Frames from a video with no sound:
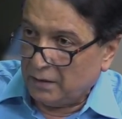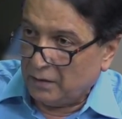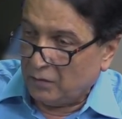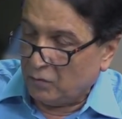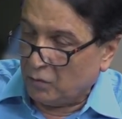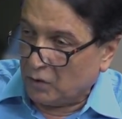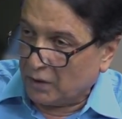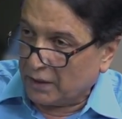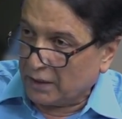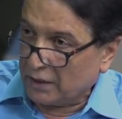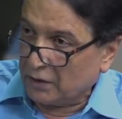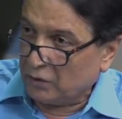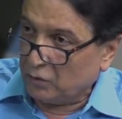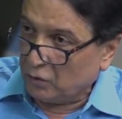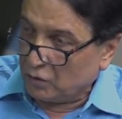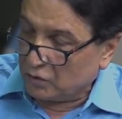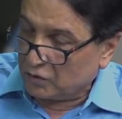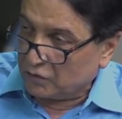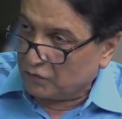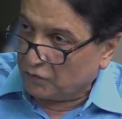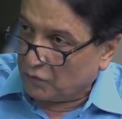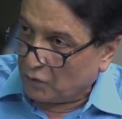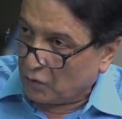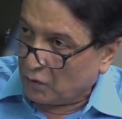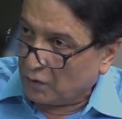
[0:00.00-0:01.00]
What are those
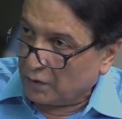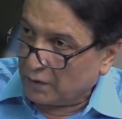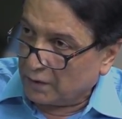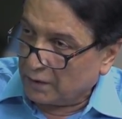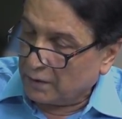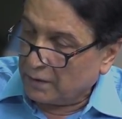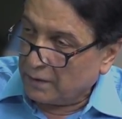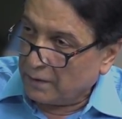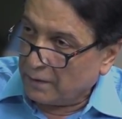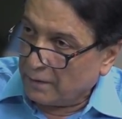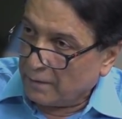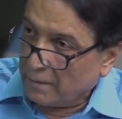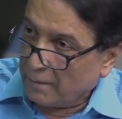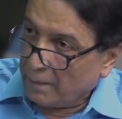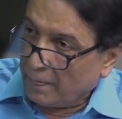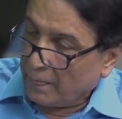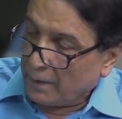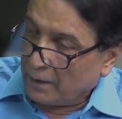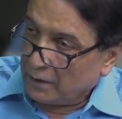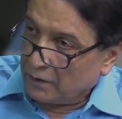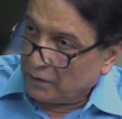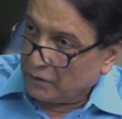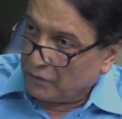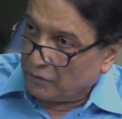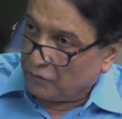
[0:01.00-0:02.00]
4?
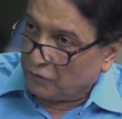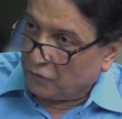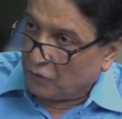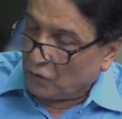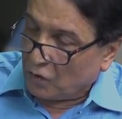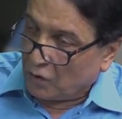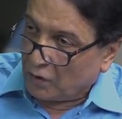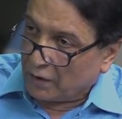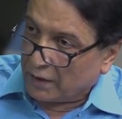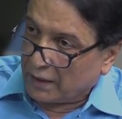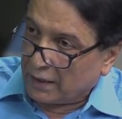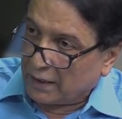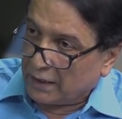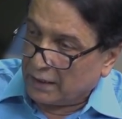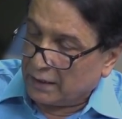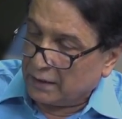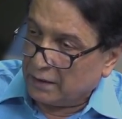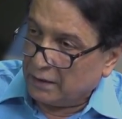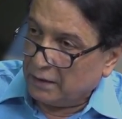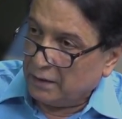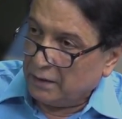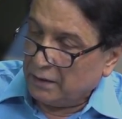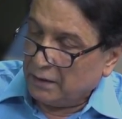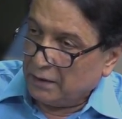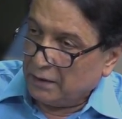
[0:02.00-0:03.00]
The 4 are
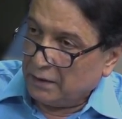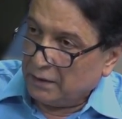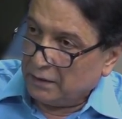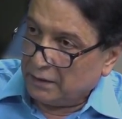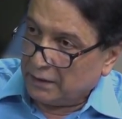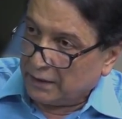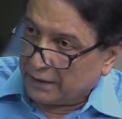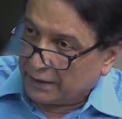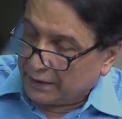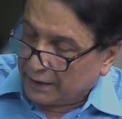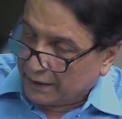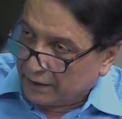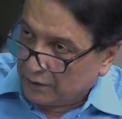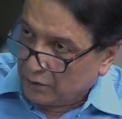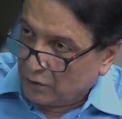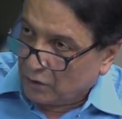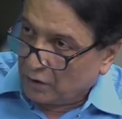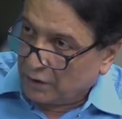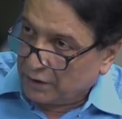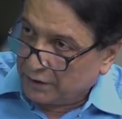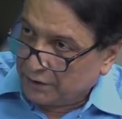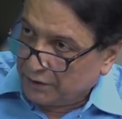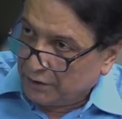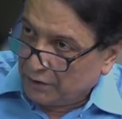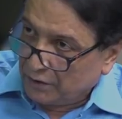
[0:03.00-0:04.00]
the
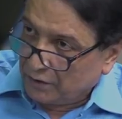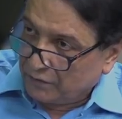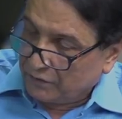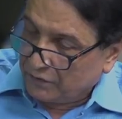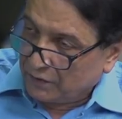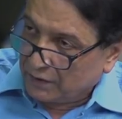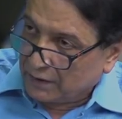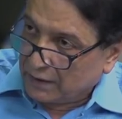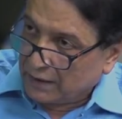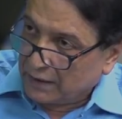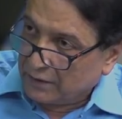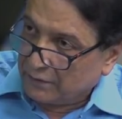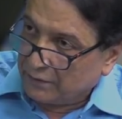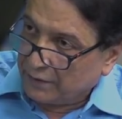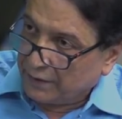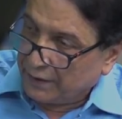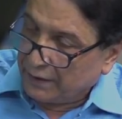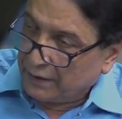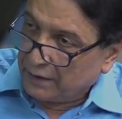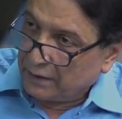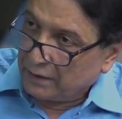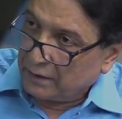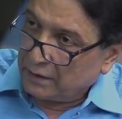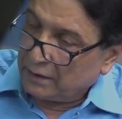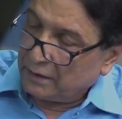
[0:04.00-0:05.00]
technology of a
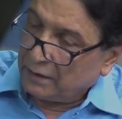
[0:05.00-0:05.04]
country,